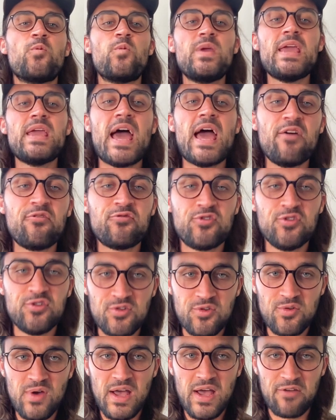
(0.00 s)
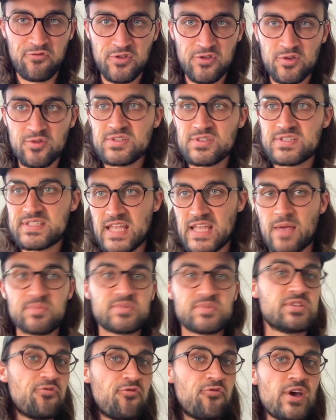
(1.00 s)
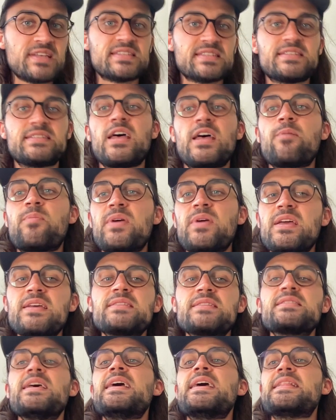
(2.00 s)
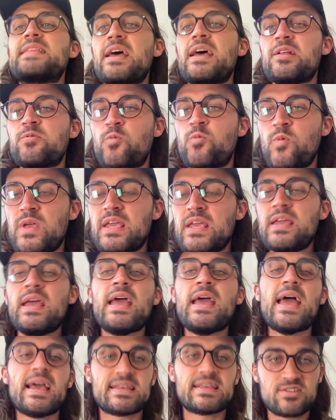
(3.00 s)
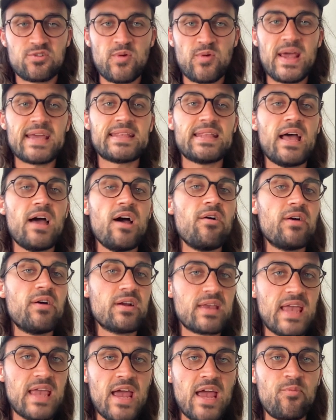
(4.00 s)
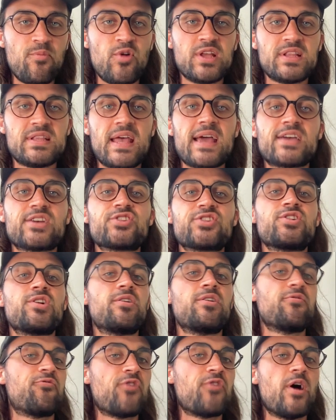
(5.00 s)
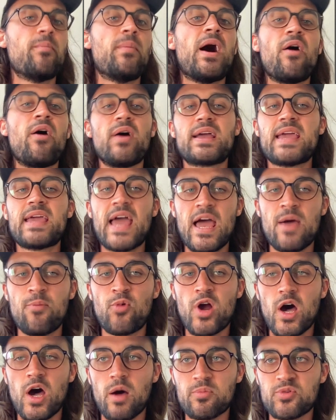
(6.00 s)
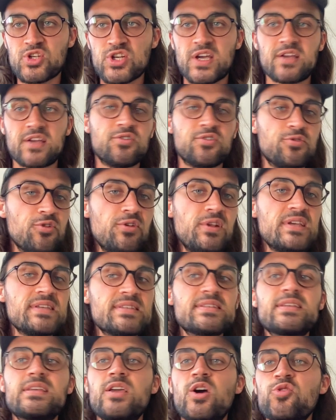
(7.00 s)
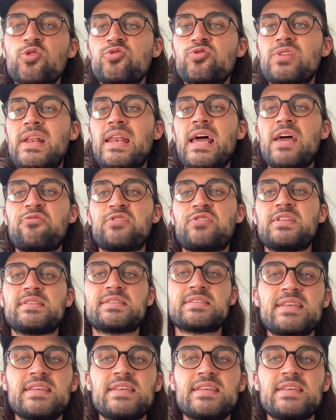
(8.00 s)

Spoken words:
we have to do a few steps. The first step is that we extract our camera texture from our camera object. To do this, go to the left hand